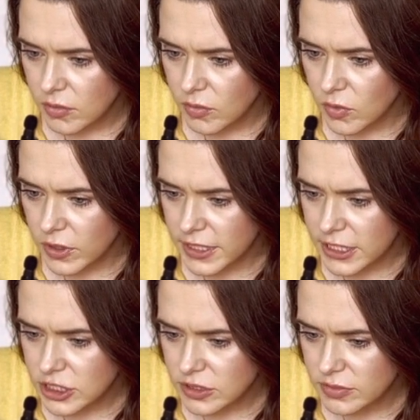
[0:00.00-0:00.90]
More
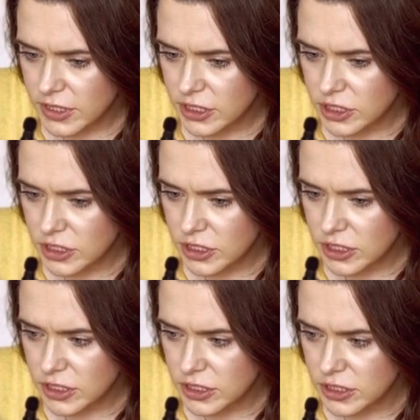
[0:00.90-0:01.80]
kitchen
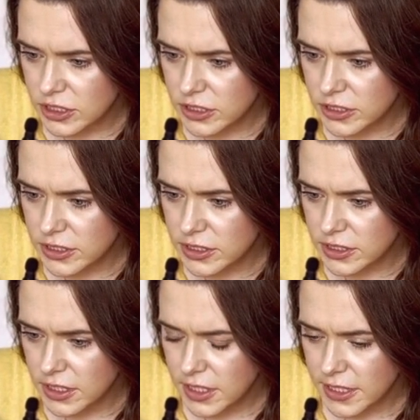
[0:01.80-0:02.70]
pictures,
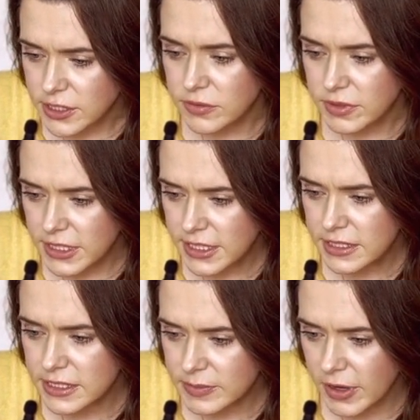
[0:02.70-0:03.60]
because you need
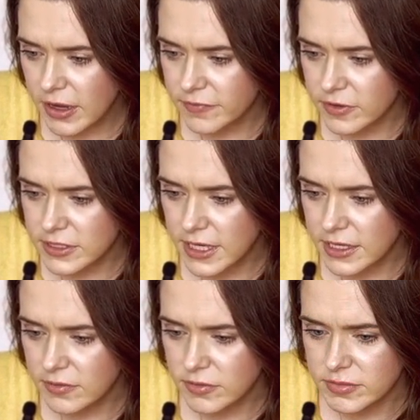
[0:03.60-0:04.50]
a spot for a
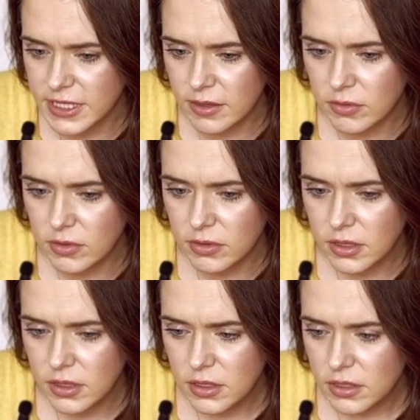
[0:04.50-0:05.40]
dining room table.
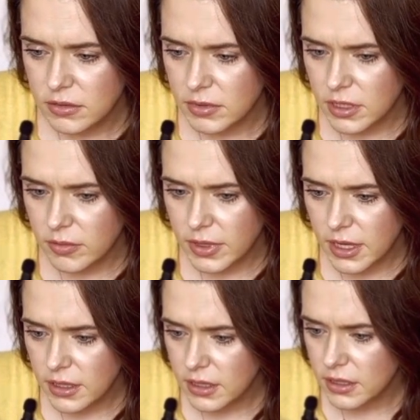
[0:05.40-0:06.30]
Go
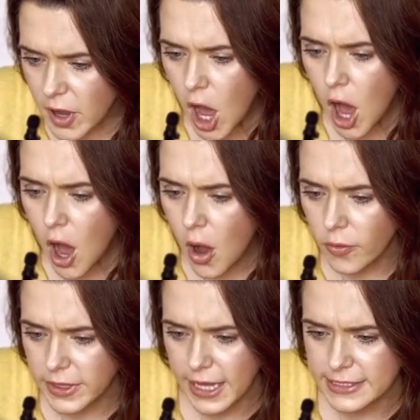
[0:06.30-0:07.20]
back.
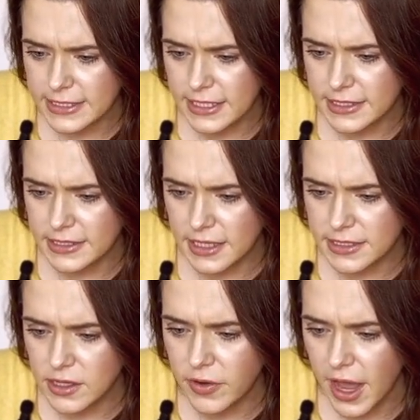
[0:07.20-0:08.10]
Oh, yes, yes, yes,
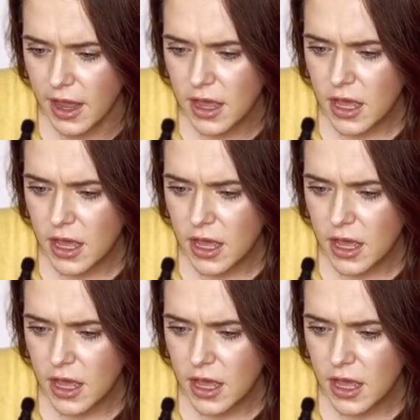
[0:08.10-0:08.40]
yes. Okay.